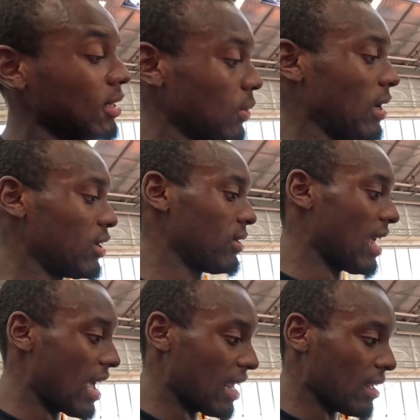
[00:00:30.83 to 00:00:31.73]
So we're gonna do
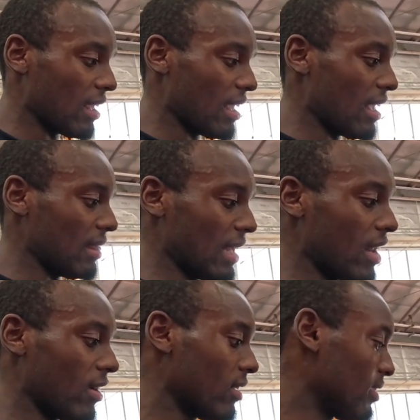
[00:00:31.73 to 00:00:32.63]
that
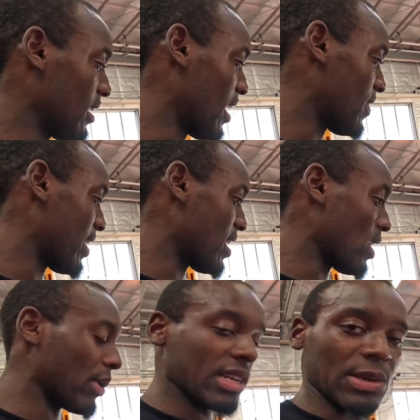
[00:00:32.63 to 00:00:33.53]
later, and then
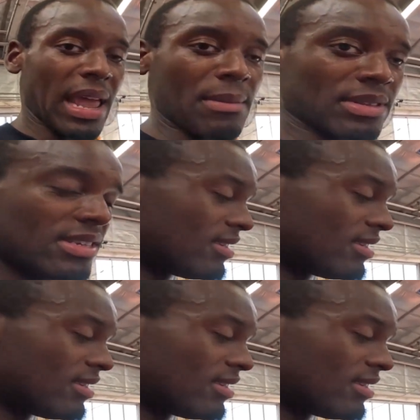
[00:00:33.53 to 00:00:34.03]
we're gonna see what happens.